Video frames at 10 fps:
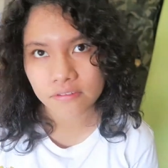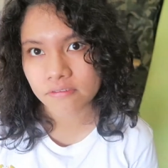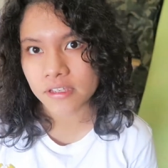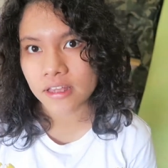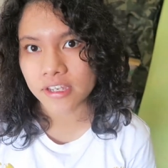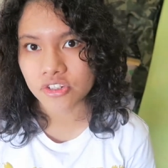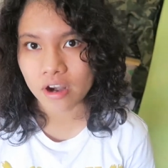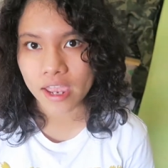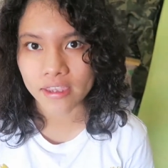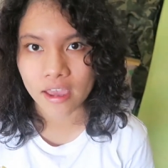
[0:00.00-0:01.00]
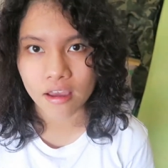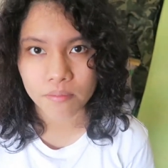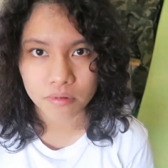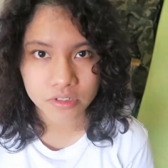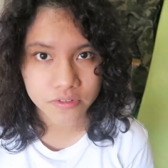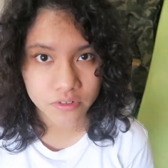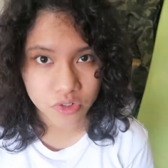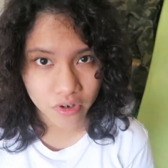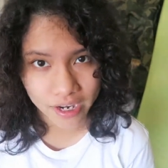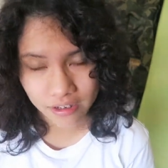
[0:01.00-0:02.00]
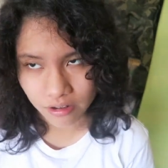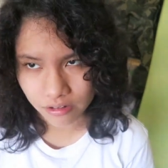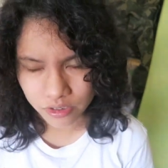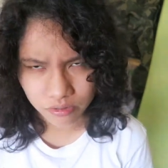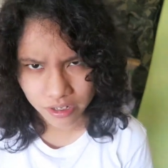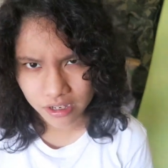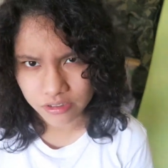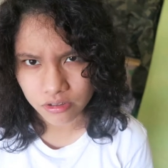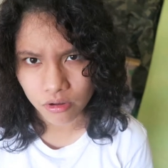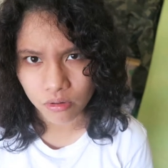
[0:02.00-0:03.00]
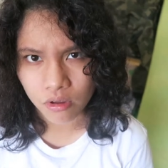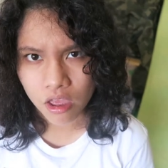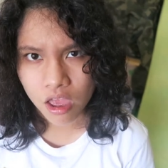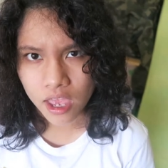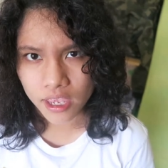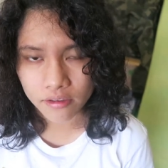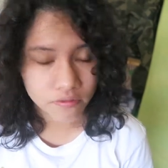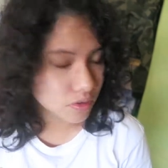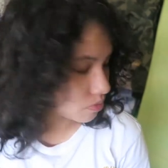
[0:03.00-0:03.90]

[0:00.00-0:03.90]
of feel like trying out books for trade on Twitter so if